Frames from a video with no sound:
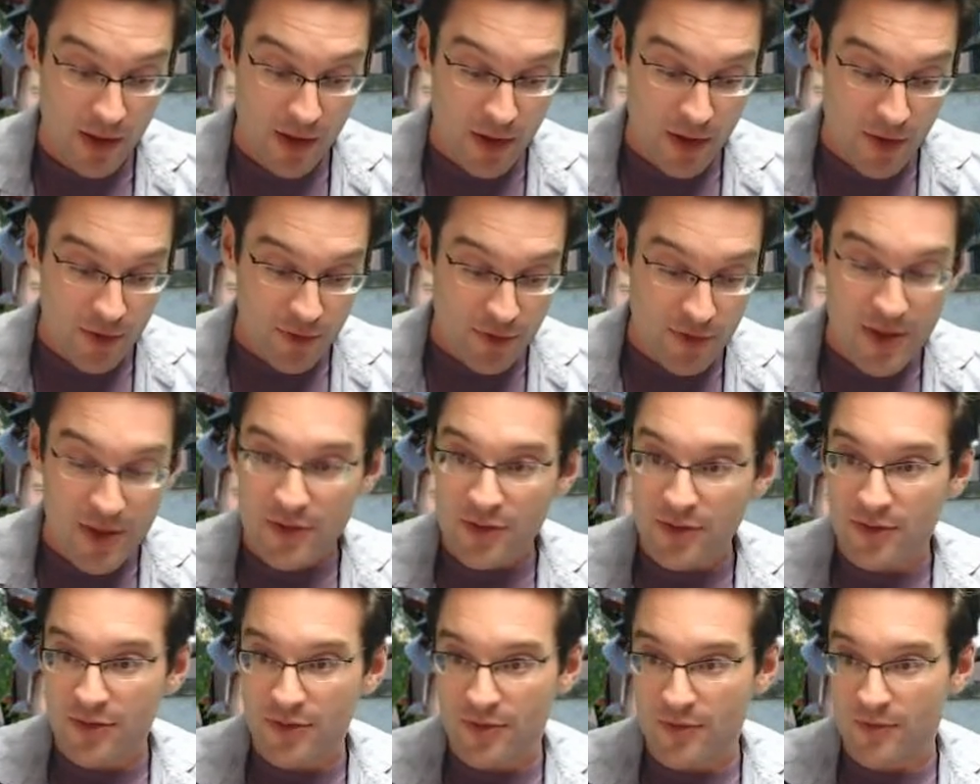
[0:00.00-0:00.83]
So
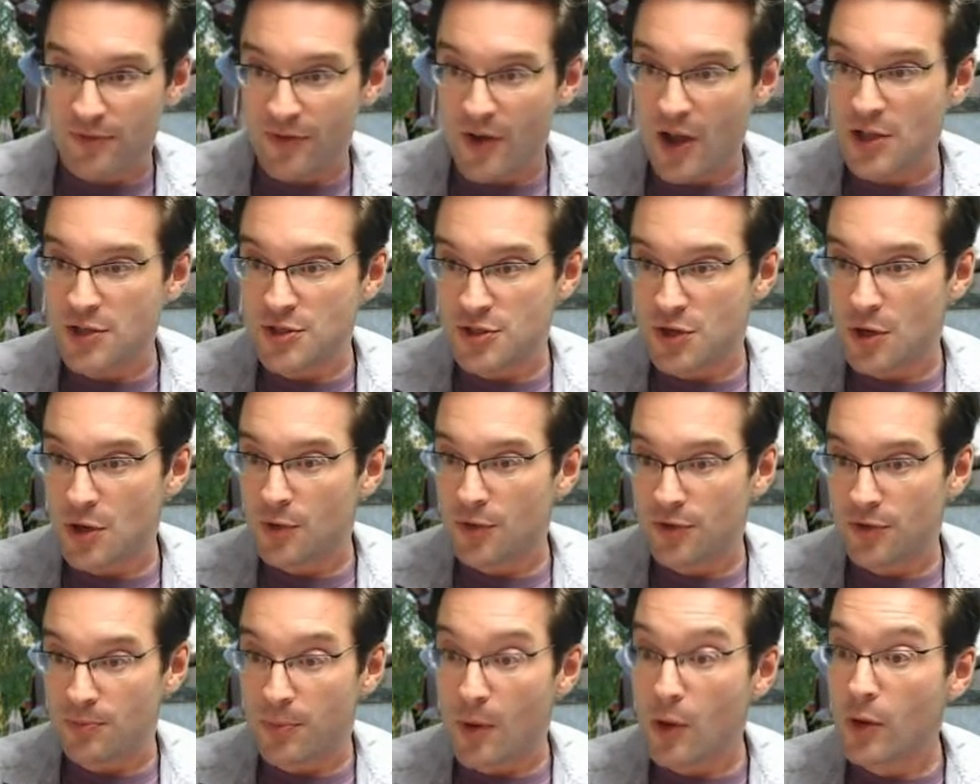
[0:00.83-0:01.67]
that's Vaughn
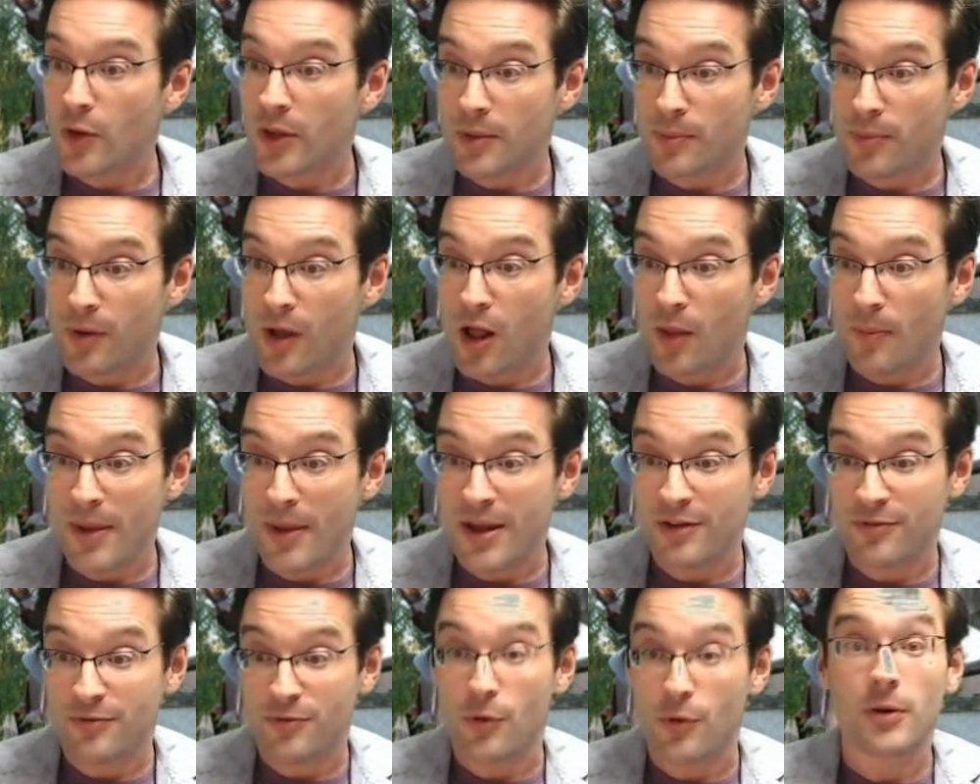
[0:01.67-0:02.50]
Jones' bowling ball
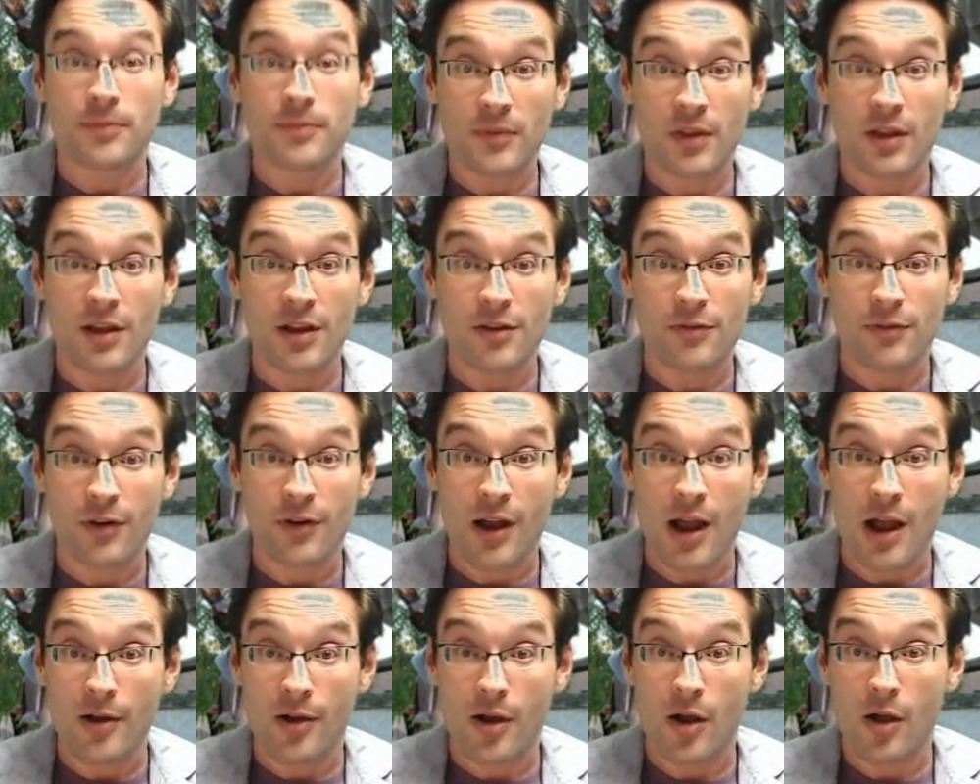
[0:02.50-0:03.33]
metaphor uh, for
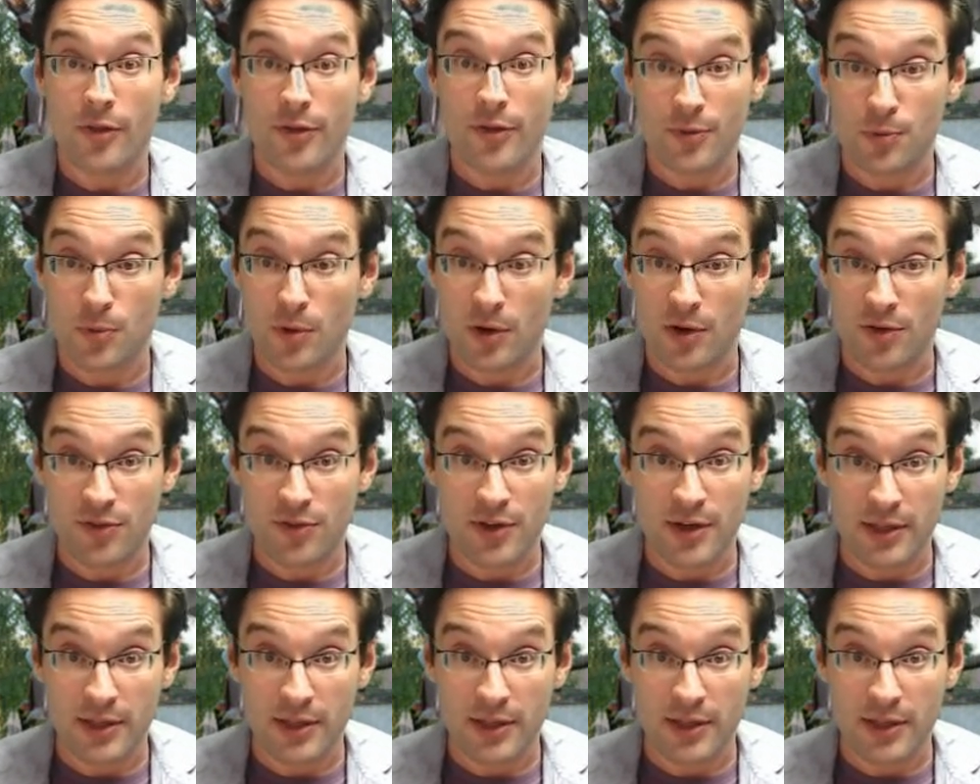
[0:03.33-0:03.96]
how all this works.